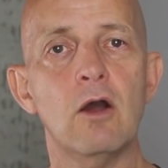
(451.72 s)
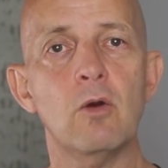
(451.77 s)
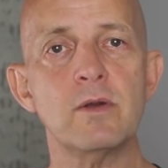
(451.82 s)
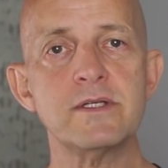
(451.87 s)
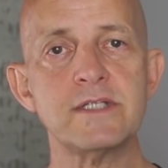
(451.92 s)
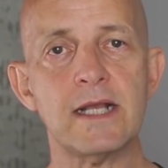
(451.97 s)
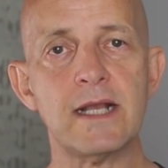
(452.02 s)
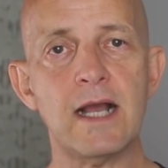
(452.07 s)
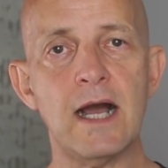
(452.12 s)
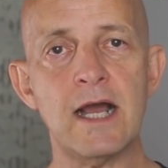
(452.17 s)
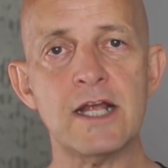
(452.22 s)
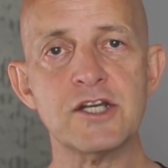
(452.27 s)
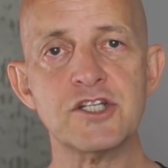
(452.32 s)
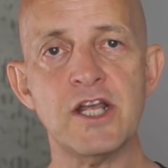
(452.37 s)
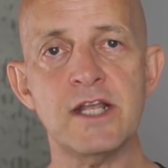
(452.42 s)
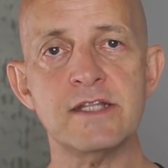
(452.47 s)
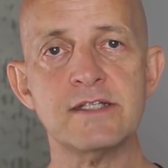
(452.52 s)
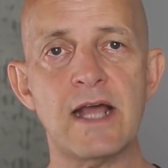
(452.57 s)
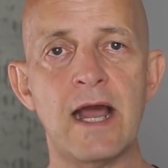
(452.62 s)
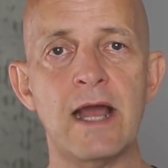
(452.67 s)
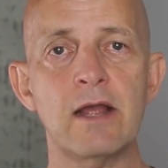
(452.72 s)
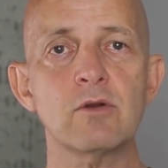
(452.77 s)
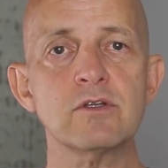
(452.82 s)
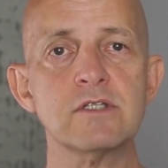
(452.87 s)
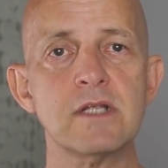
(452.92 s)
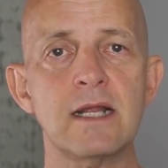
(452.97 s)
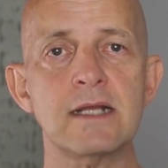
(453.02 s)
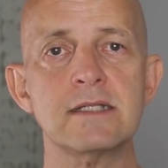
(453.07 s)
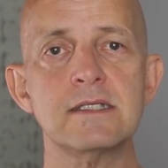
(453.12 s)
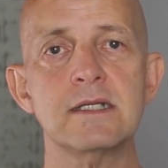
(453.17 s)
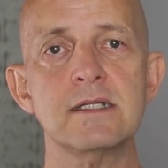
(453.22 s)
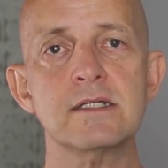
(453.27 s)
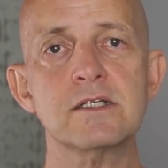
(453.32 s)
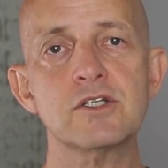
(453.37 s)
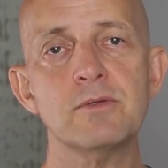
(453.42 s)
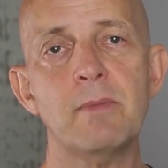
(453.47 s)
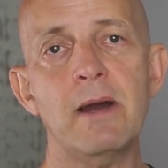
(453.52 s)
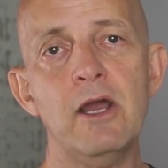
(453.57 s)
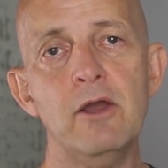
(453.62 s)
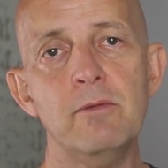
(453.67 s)
always take eye shades. I also like to listen
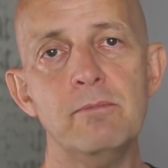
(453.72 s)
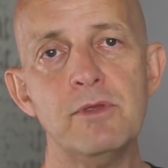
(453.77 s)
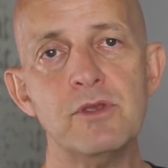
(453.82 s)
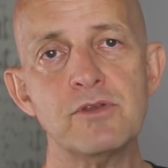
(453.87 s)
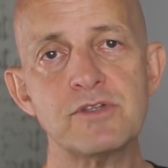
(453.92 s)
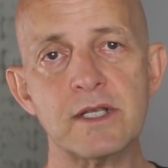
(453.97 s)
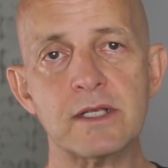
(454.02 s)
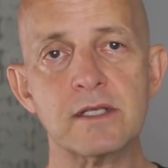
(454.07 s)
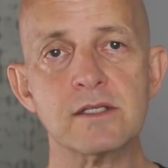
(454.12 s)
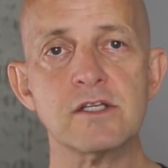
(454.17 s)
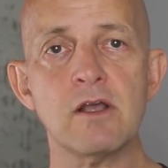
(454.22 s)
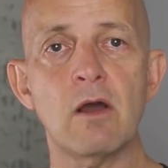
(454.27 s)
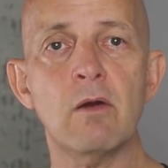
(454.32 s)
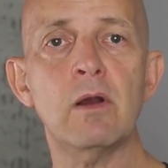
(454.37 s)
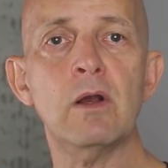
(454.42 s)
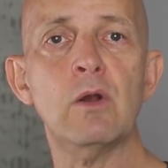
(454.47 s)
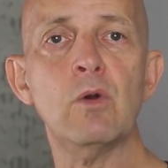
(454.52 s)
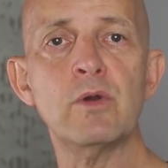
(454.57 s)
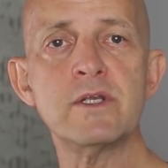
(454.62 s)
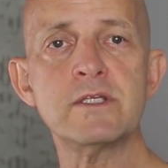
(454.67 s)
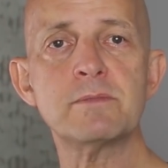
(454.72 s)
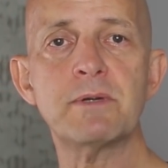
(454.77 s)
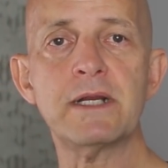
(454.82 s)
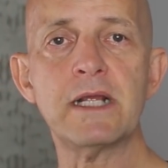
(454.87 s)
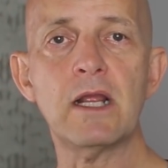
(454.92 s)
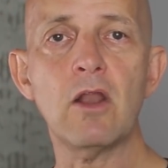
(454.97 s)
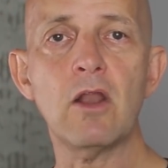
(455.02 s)
to my own music, so I always bring